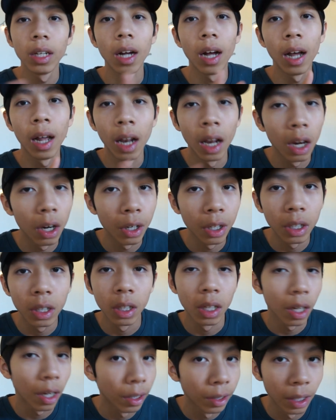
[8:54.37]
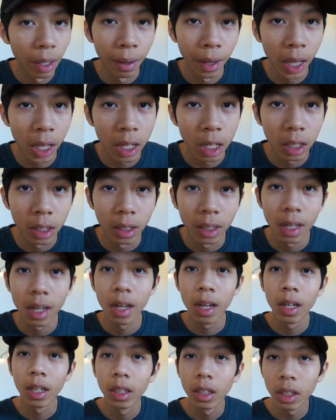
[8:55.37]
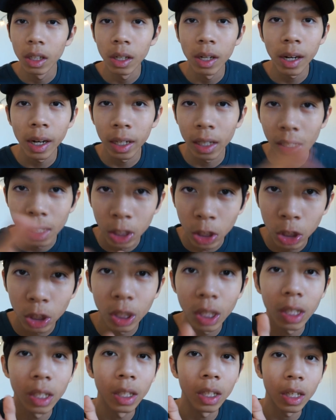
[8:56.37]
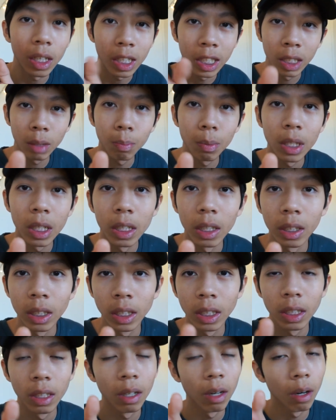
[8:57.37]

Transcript: I learned lots of things so I can share the experience